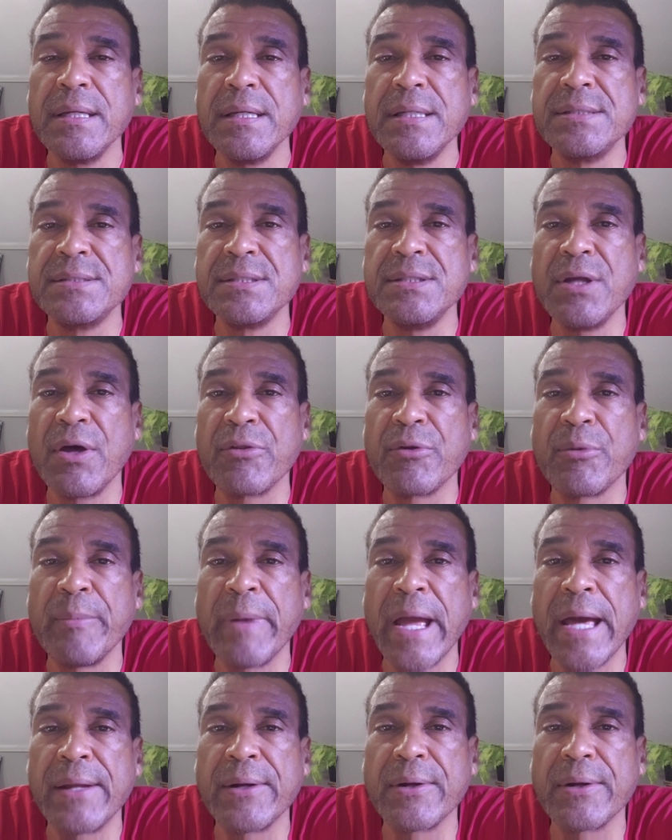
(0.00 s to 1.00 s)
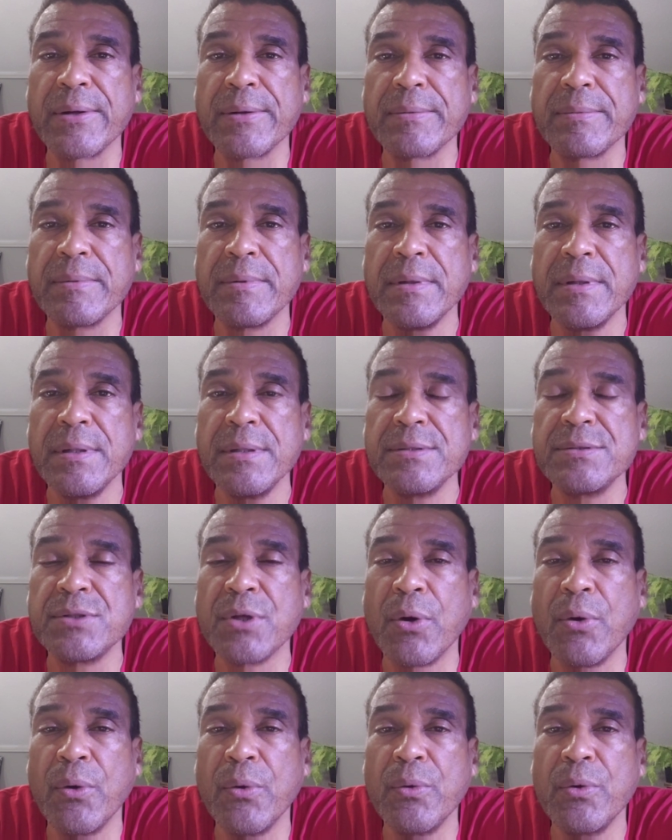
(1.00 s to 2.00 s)
is another matter.
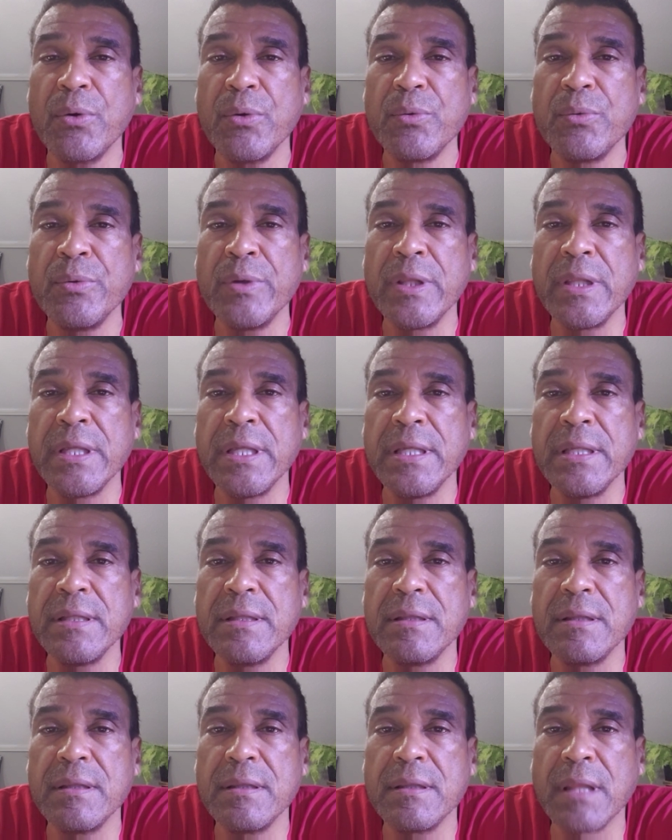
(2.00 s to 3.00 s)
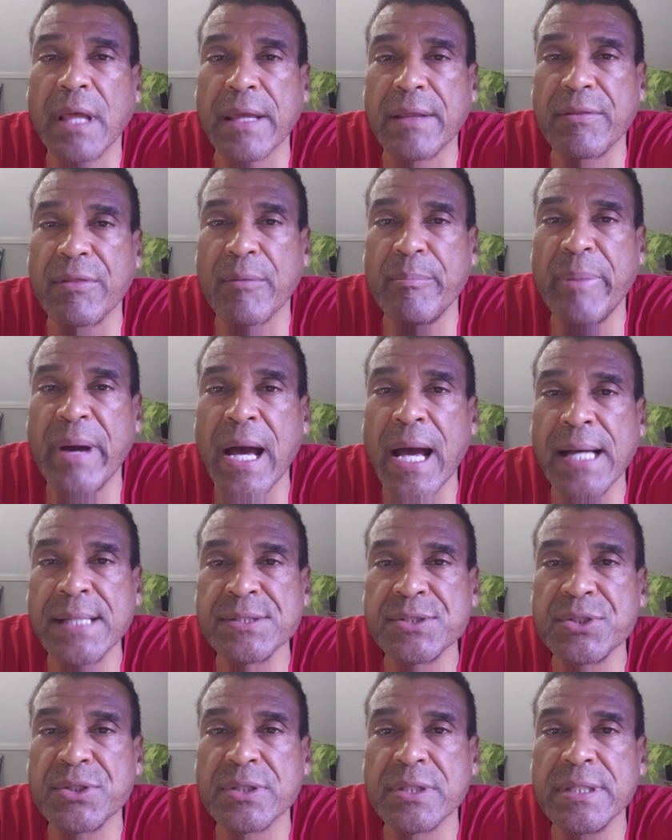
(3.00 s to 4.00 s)
So, really, like the
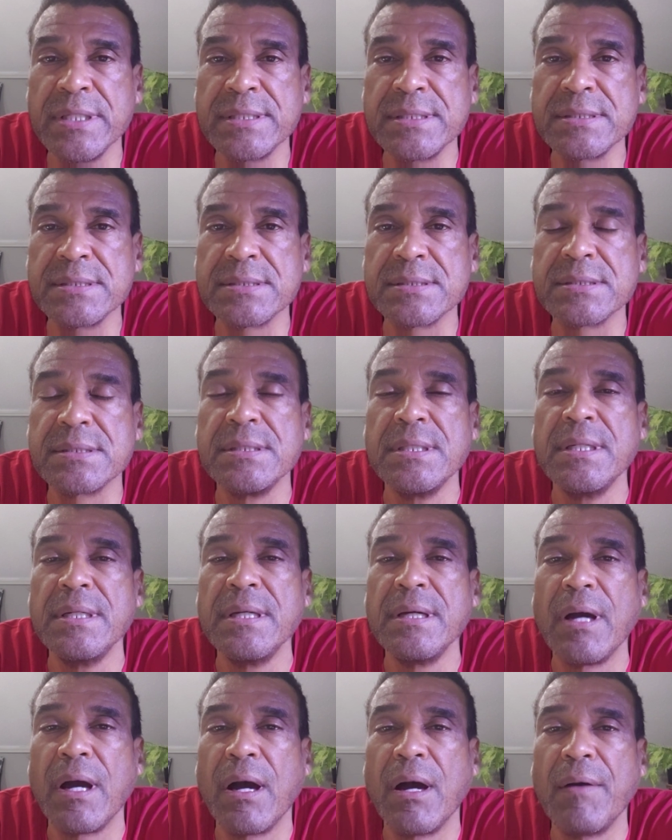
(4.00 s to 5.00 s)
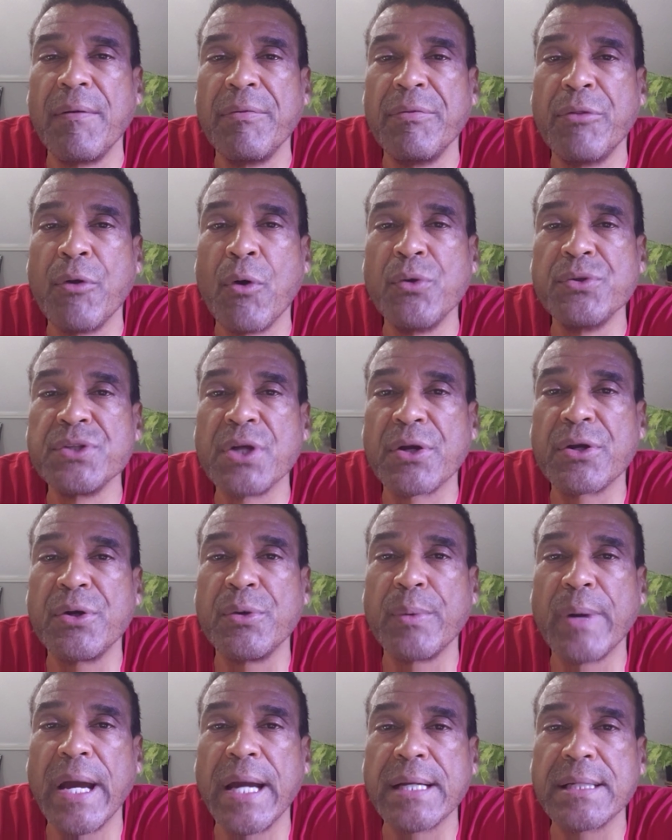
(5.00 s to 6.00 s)
postulates, those are
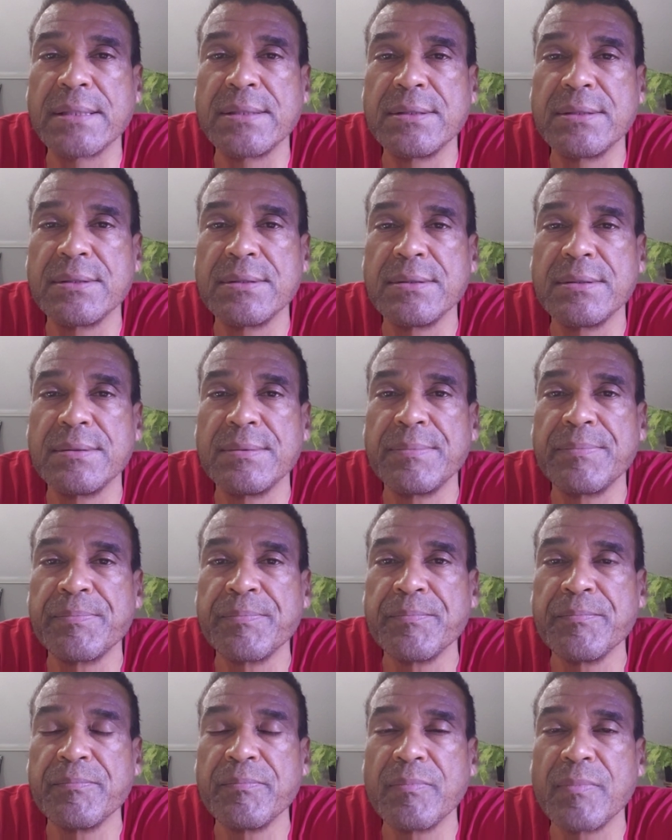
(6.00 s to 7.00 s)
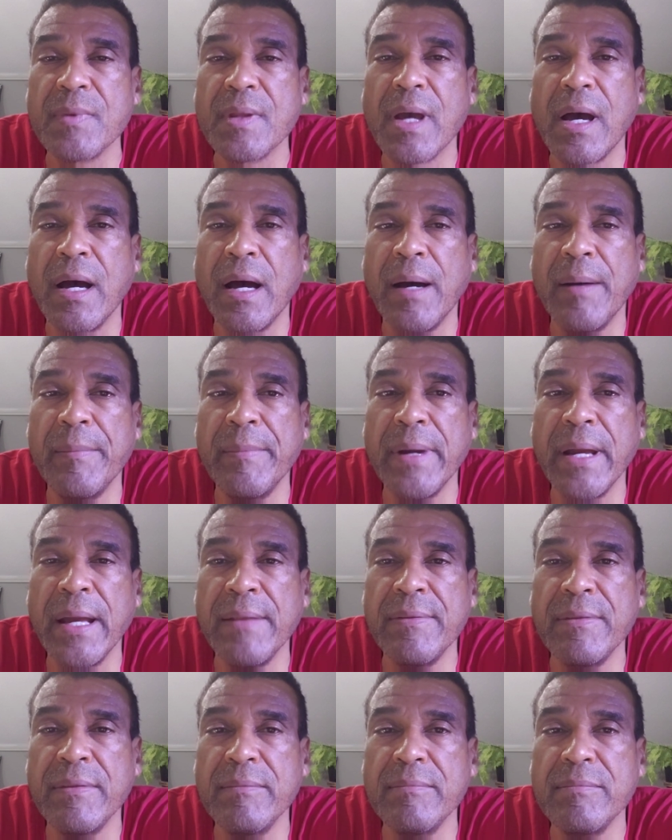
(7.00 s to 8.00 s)
correct. Um,
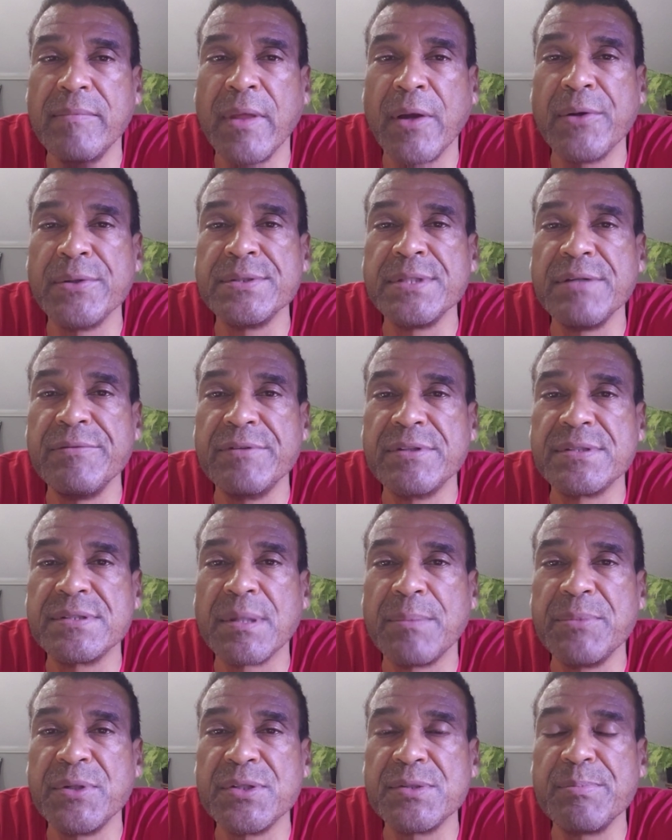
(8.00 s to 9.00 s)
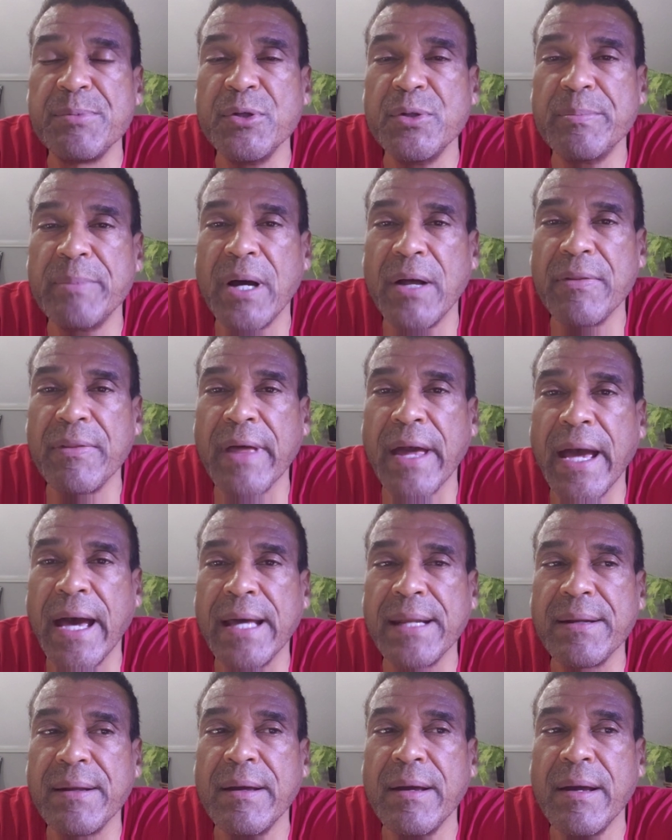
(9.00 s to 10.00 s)
and there's even some dispute about
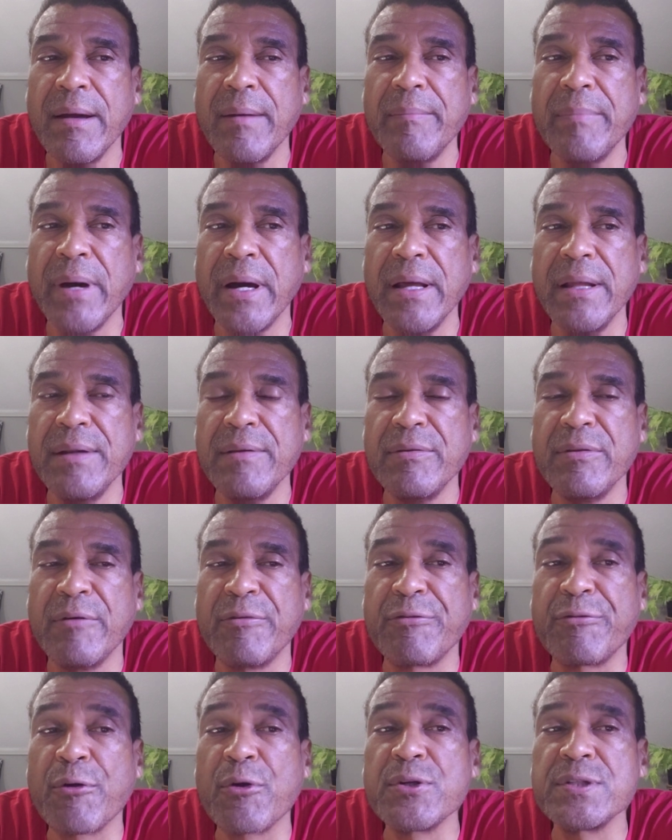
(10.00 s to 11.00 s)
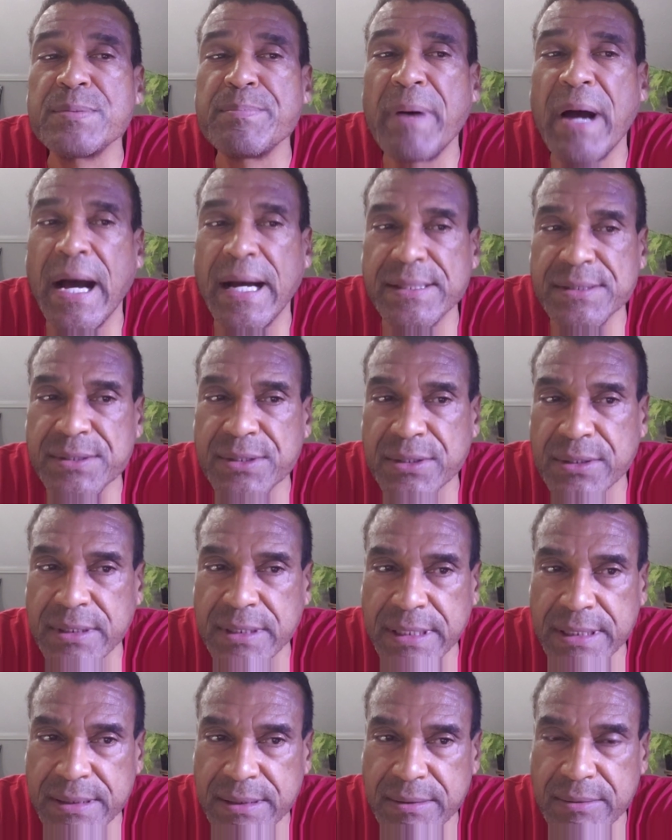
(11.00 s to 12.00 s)
that. But the first
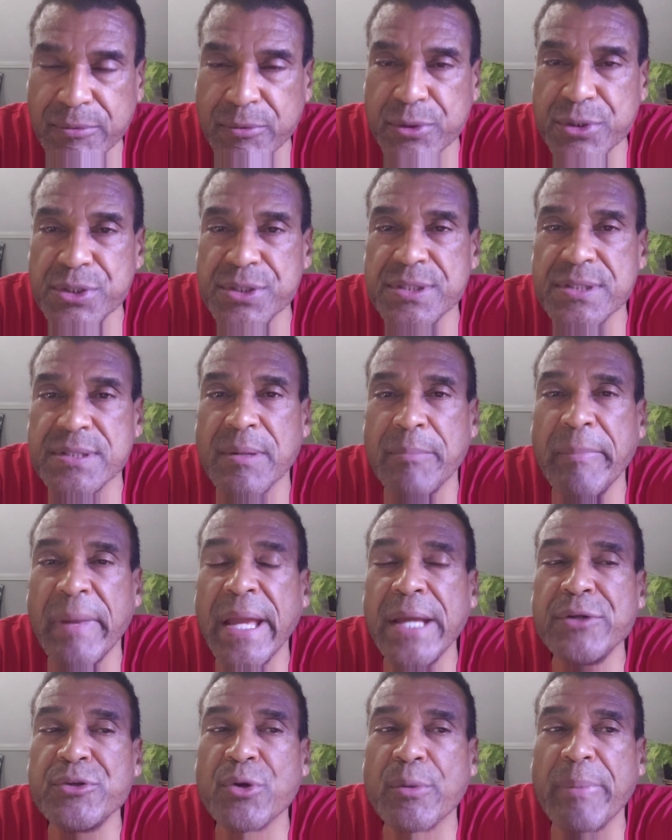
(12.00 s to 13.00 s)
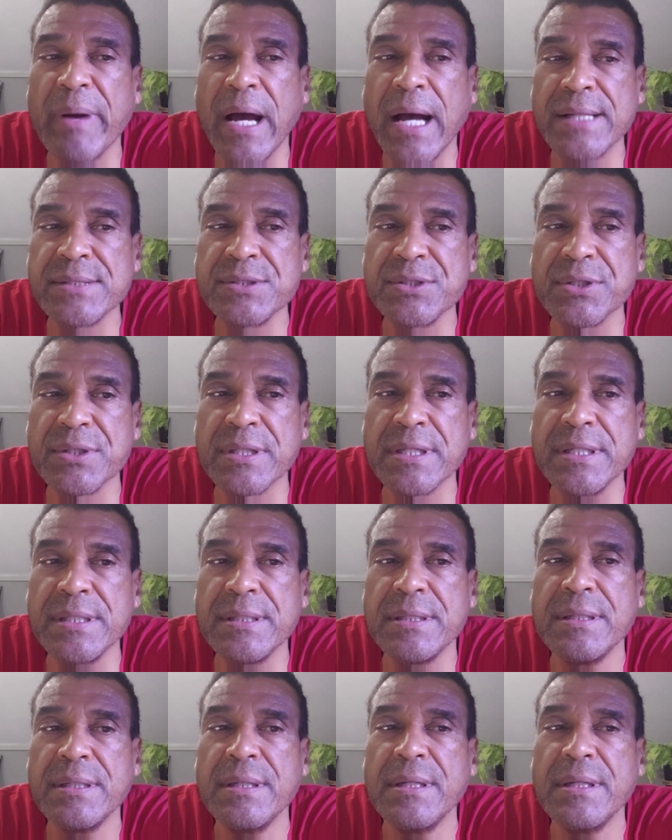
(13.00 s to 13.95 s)
postulate, which is the major postulate,